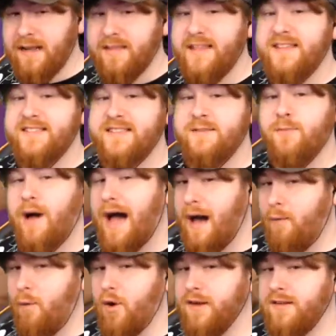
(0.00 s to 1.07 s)
This is what I
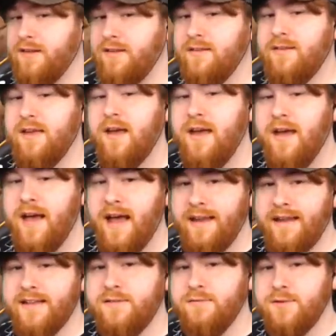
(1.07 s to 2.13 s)
wanted,
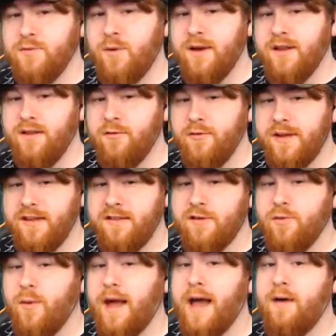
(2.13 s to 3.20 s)
and this was one of the
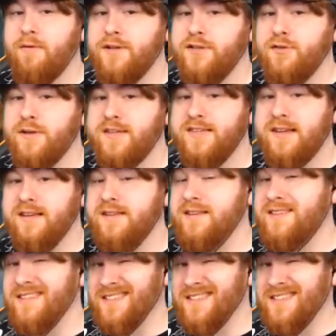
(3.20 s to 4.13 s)
reasons why I was so excited